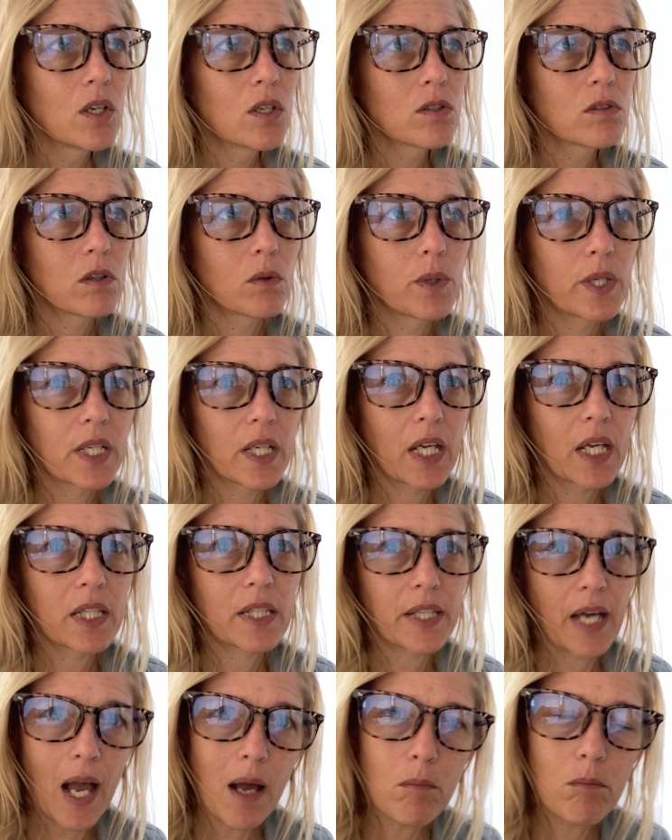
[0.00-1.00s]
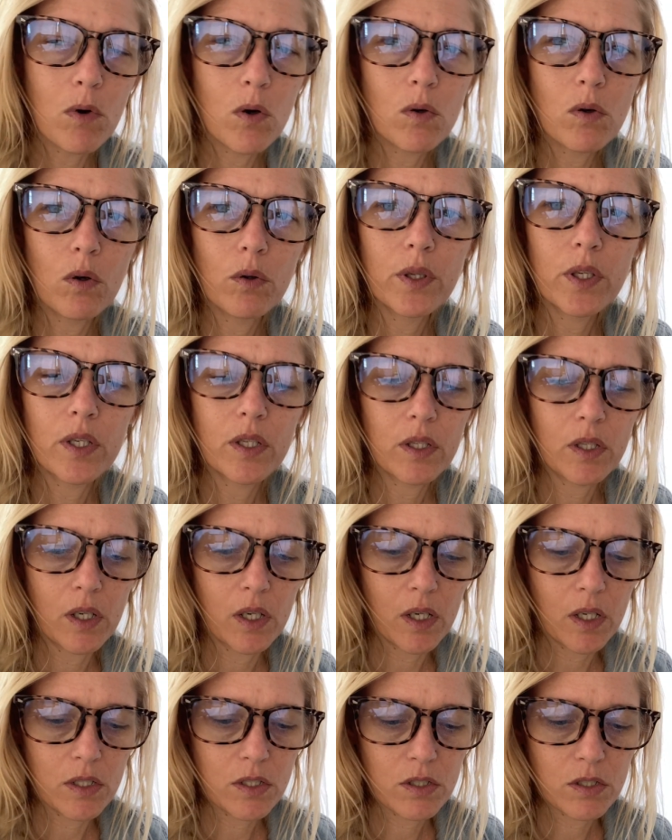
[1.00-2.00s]
so we could get that mold
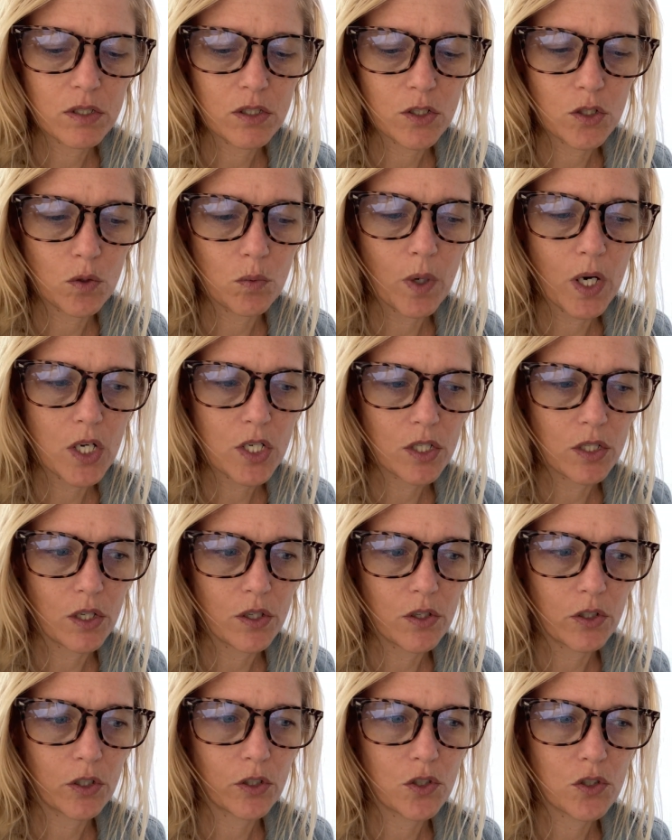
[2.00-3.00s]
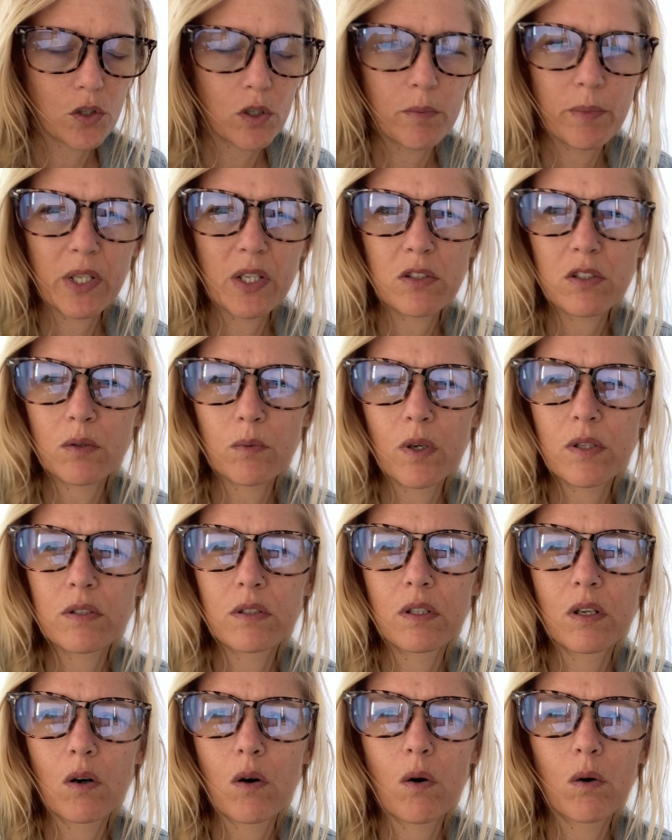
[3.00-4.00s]
situation under control, because there
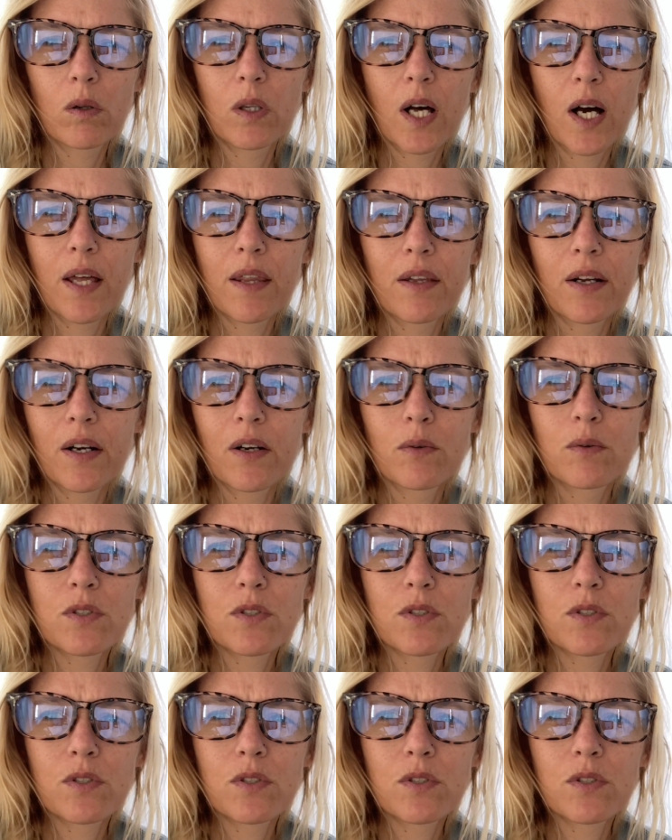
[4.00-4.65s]
wasn't a whole lot there.